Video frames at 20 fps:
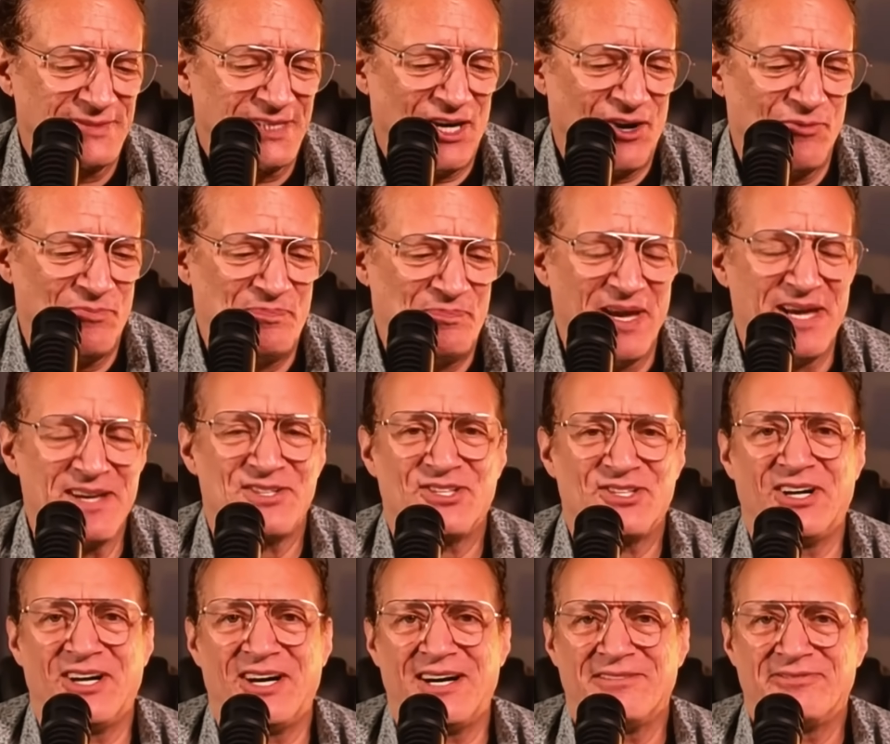Oh, piss
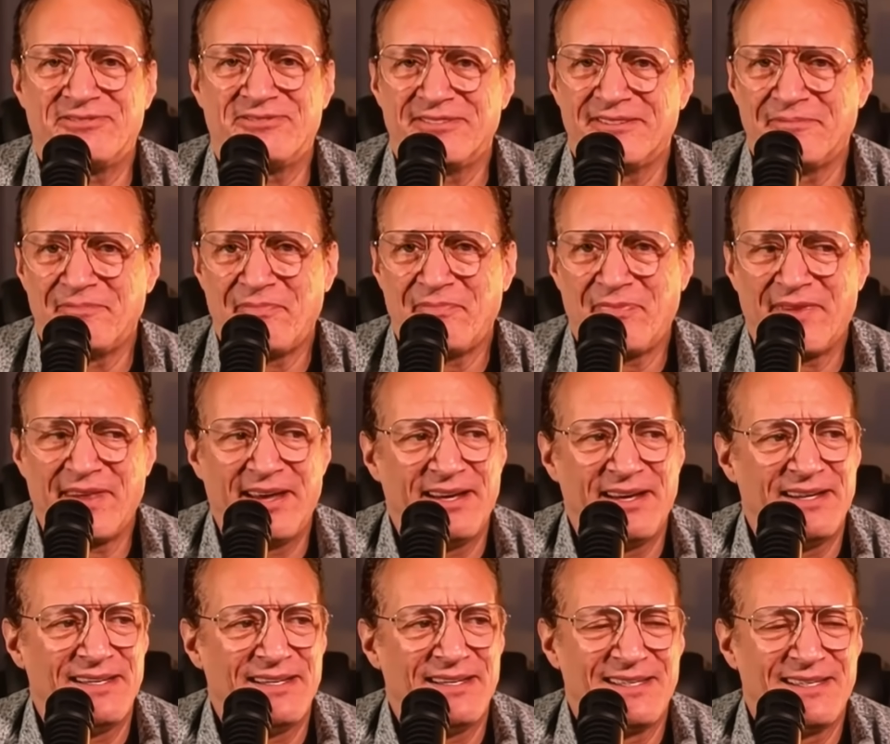off.
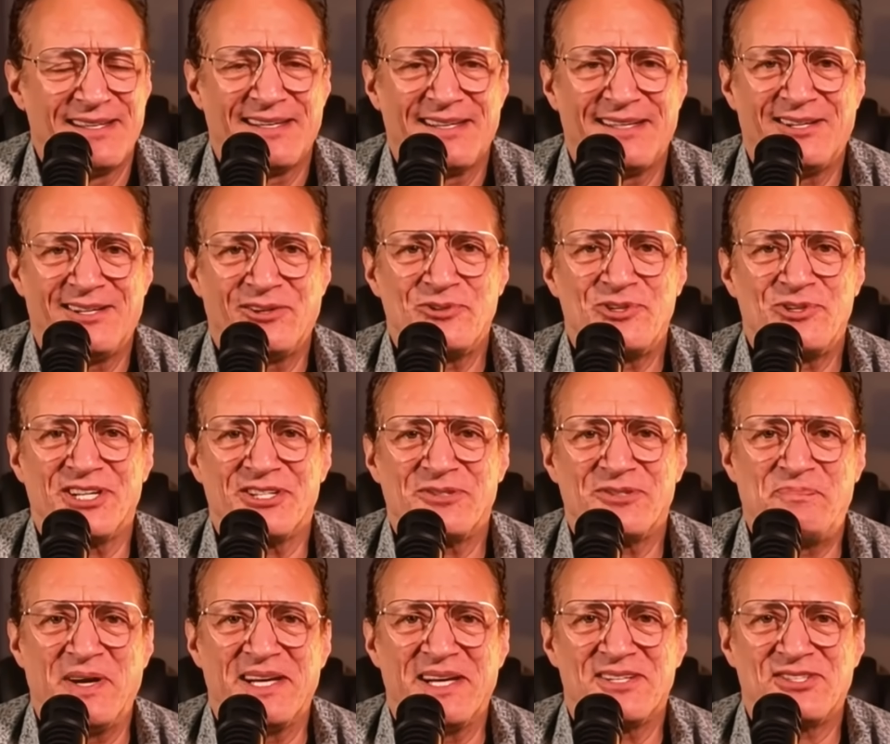Oh,
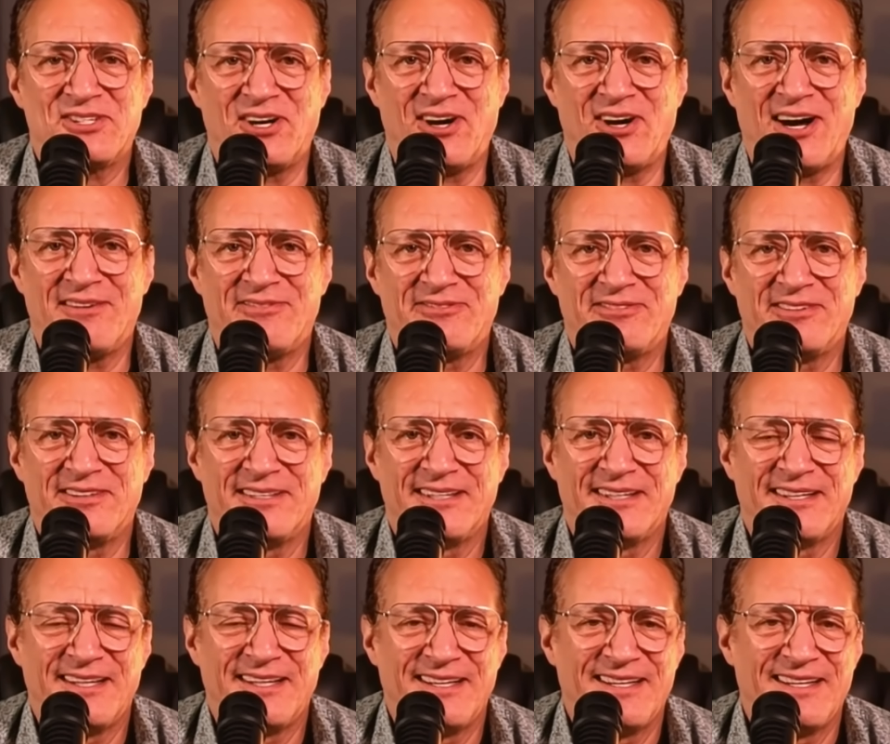just piss off
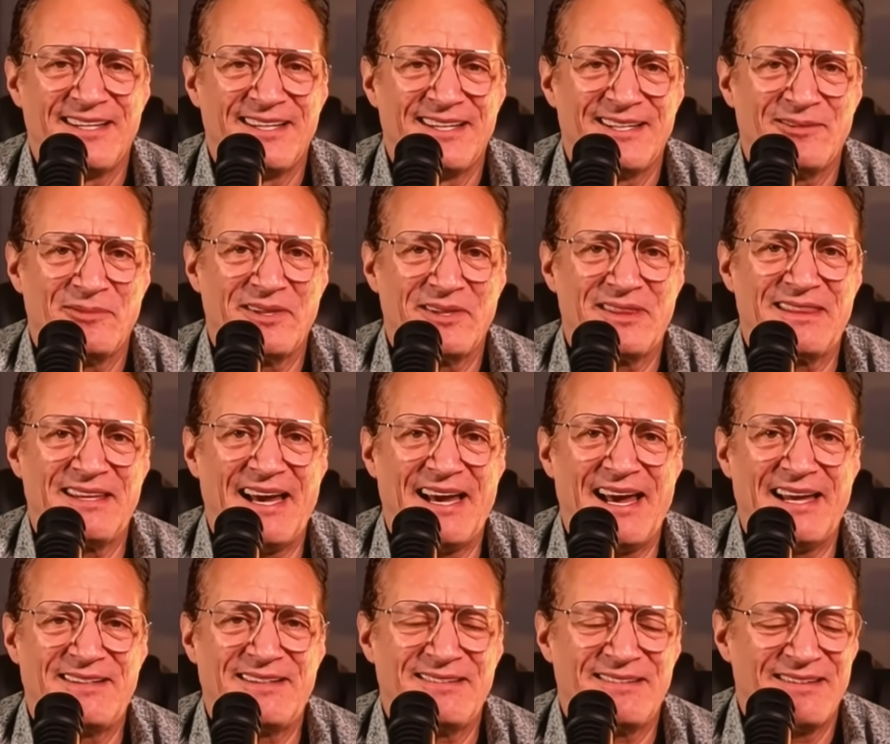with
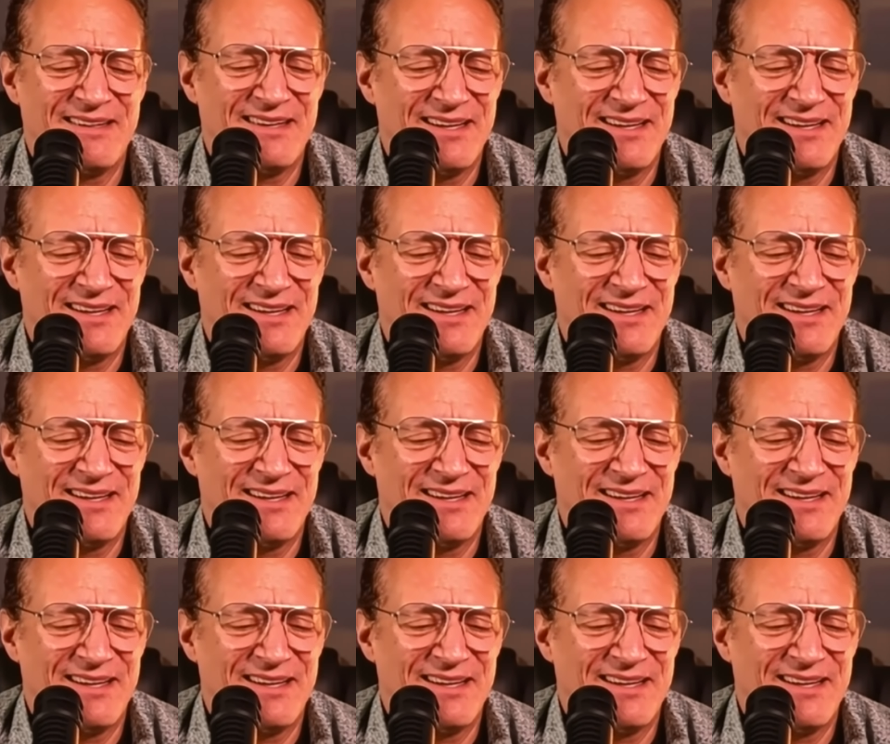that.